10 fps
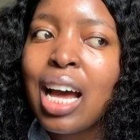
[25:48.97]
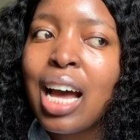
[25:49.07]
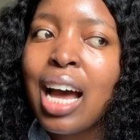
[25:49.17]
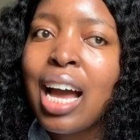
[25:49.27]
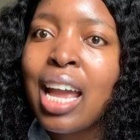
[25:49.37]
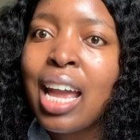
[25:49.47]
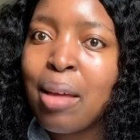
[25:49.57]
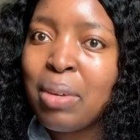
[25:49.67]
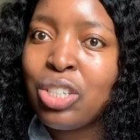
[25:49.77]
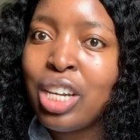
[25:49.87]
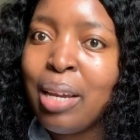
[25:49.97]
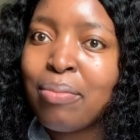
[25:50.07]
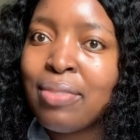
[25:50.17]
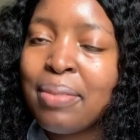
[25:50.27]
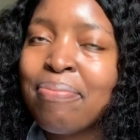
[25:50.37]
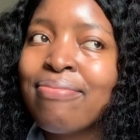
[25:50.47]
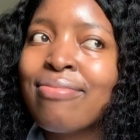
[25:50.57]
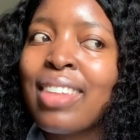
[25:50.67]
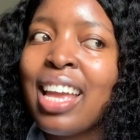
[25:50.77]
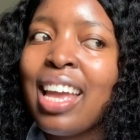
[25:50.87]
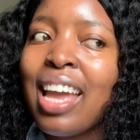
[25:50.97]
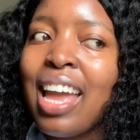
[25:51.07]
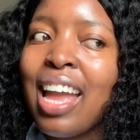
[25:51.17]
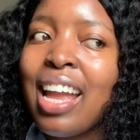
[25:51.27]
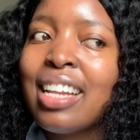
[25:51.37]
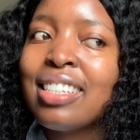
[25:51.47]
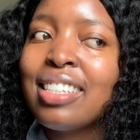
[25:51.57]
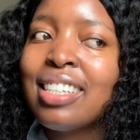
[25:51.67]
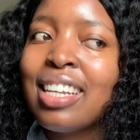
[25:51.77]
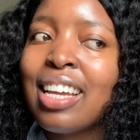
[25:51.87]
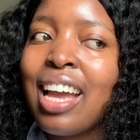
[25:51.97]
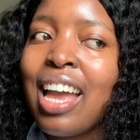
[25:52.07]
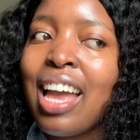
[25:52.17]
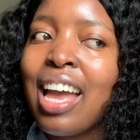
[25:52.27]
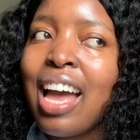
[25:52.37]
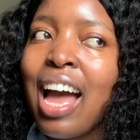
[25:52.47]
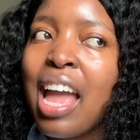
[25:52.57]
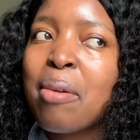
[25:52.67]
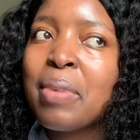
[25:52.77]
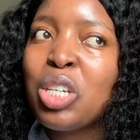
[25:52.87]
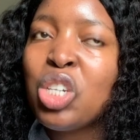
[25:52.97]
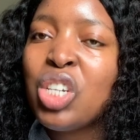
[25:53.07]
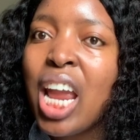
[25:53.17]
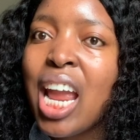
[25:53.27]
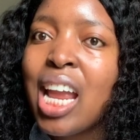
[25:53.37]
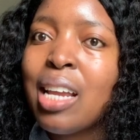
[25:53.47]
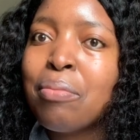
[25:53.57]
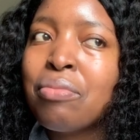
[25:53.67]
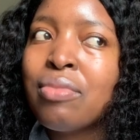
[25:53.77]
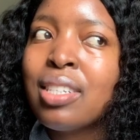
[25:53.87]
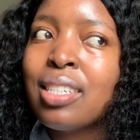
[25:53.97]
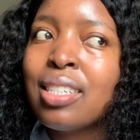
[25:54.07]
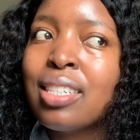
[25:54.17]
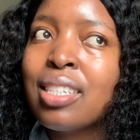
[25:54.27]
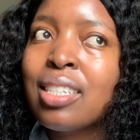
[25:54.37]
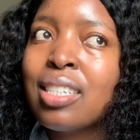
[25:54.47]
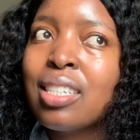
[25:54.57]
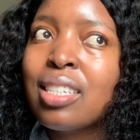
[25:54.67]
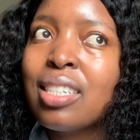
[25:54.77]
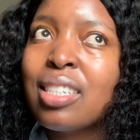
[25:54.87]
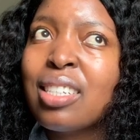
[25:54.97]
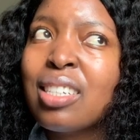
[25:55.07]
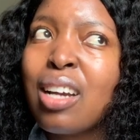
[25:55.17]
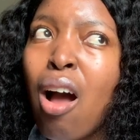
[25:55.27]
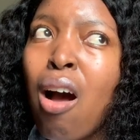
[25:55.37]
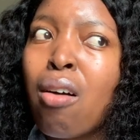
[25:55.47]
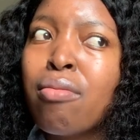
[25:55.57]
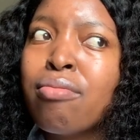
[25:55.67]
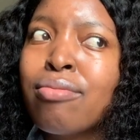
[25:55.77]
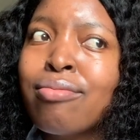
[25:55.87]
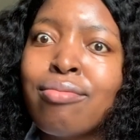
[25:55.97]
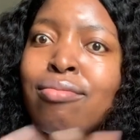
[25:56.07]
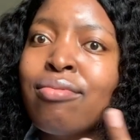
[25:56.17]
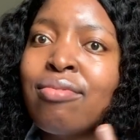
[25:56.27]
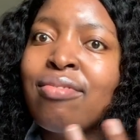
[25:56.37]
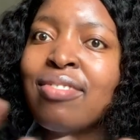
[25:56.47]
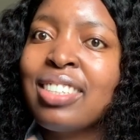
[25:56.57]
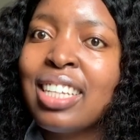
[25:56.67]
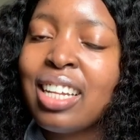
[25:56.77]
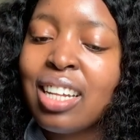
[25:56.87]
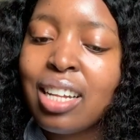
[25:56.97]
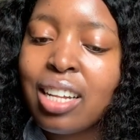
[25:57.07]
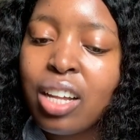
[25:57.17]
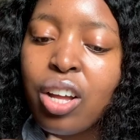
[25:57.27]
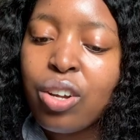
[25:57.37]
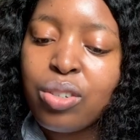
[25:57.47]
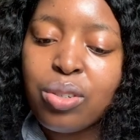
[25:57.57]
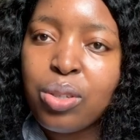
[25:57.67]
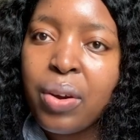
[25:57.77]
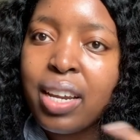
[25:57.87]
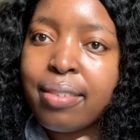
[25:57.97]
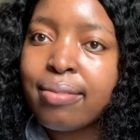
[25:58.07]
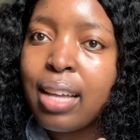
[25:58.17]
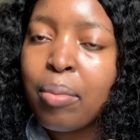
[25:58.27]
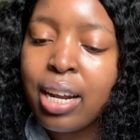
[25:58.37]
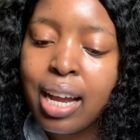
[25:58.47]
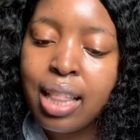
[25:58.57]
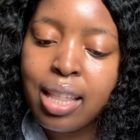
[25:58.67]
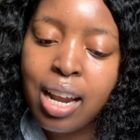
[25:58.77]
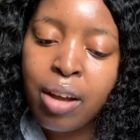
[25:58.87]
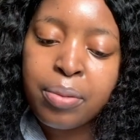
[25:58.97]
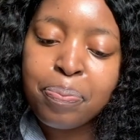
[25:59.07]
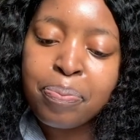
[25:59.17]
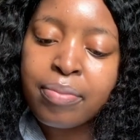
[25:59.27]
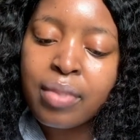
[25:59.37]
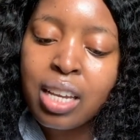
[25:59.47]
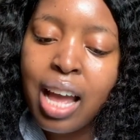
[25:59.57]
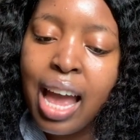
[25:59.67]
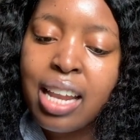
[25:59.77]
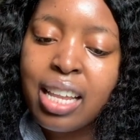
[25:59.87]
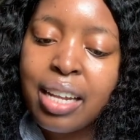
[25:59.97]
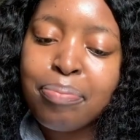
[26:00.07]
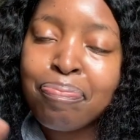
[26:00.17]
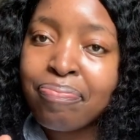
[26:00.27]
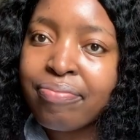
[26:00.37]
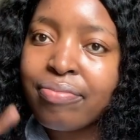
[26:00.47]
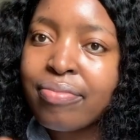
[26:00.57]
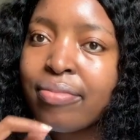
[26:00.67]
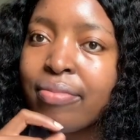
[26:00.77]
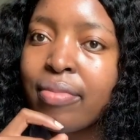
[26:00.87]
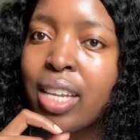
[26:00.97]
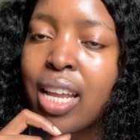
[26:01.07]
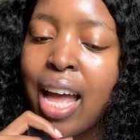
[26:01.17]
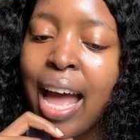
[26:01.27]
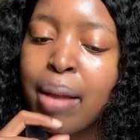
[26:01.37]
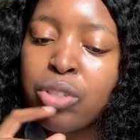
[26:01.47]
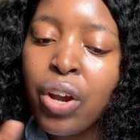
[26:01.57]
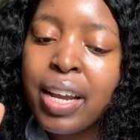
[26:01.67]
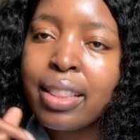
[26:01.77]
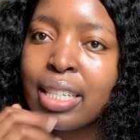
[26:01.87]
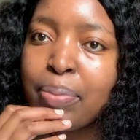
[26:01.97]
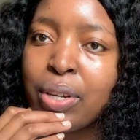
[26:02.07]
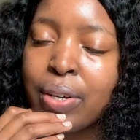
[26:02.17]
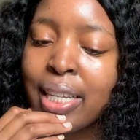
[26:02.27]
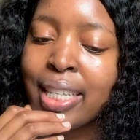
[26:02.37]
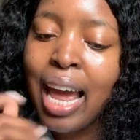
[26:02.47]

I am ashamed. And I am ashamed of, oh no, sorry, I'm going to cut that out. And then I am sharing this because I